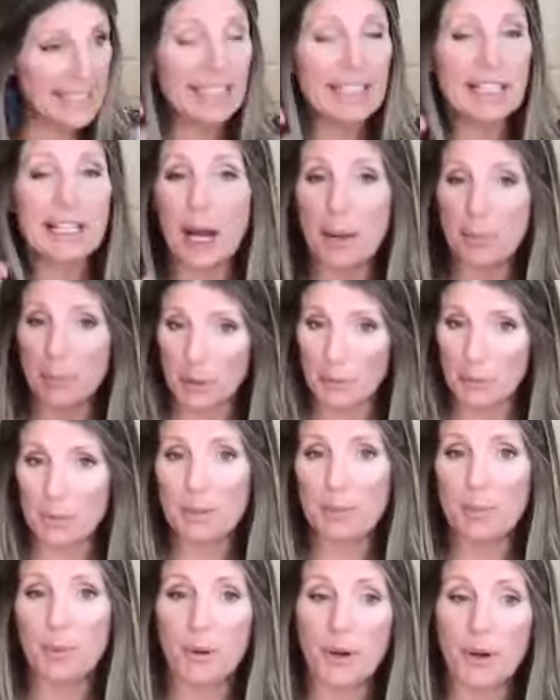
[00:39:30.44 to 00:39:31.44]
get a couple of
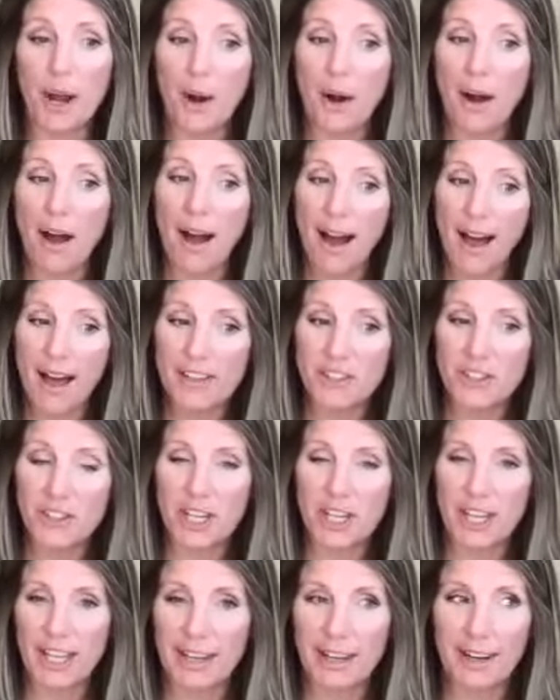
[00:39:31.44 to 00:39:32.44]
people go, huh,
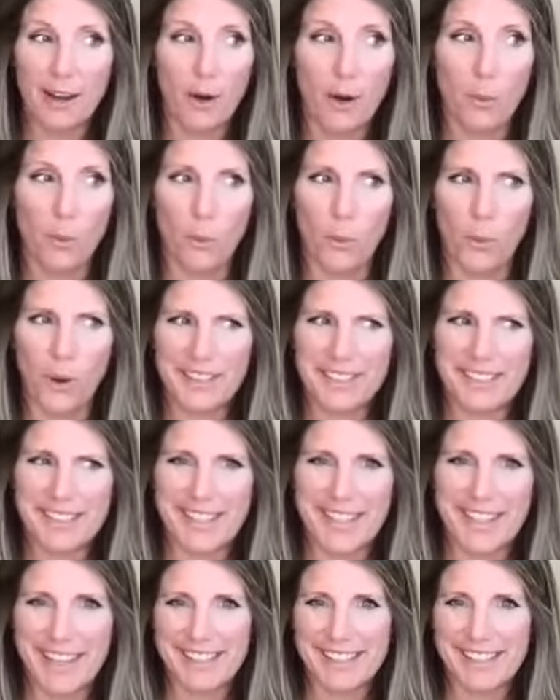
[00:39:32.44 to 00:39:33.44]
Jen, what's
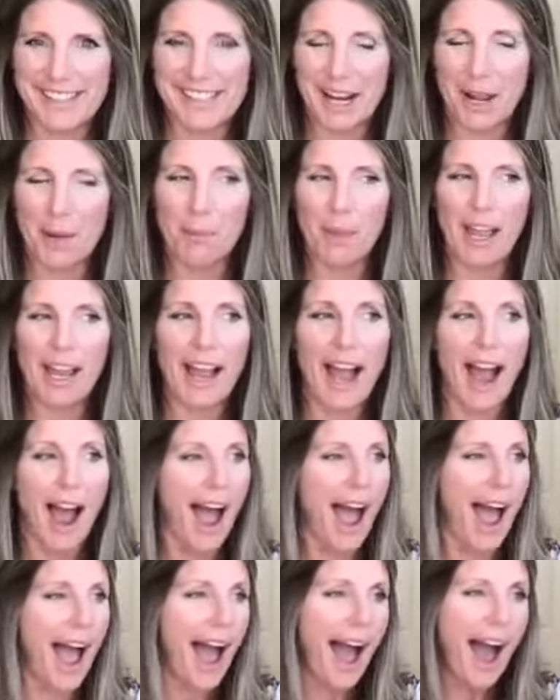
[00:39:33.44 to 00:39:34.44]
this? And I'm like,
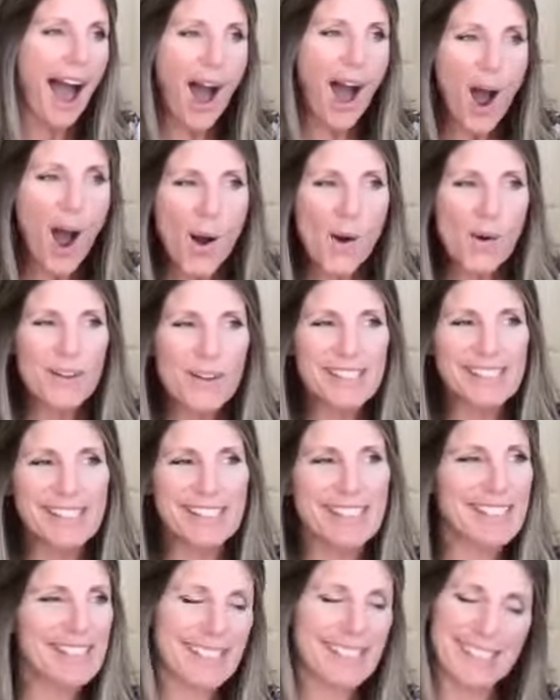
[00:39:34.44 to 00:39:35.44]
oh, it's
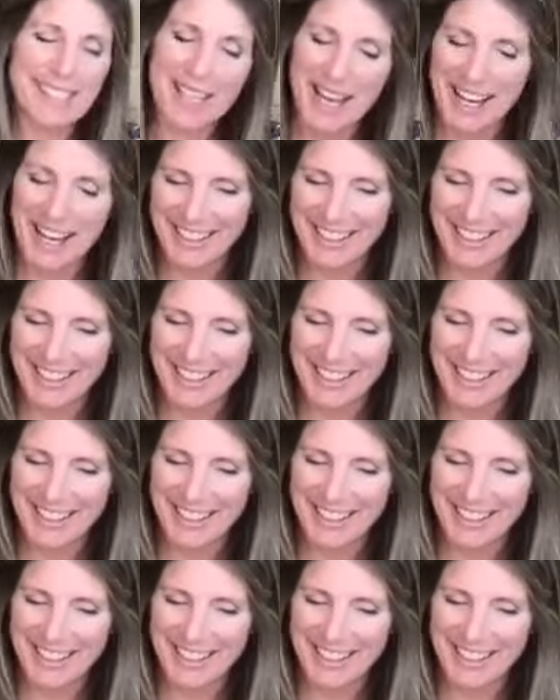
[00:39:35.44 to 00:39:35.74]
this,